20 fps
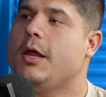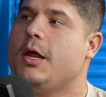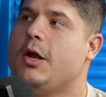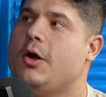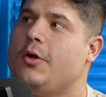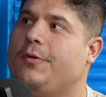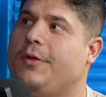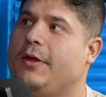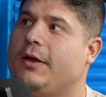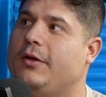
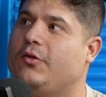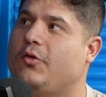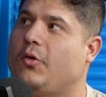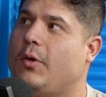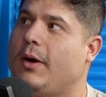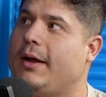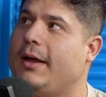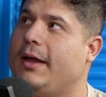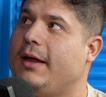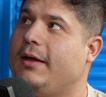don't think
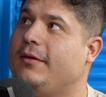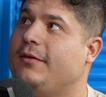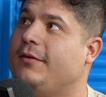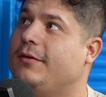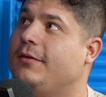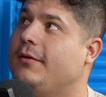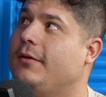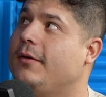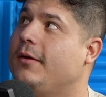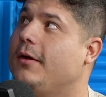
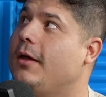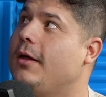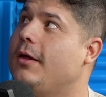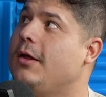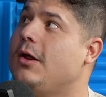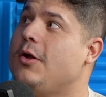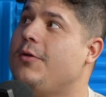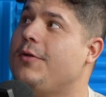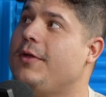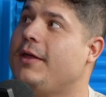Dricus you
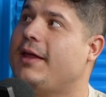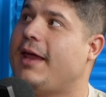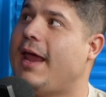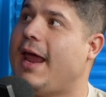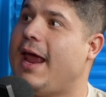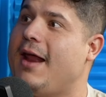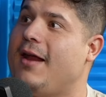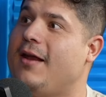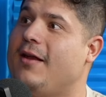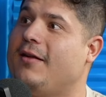don't think
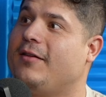Canada's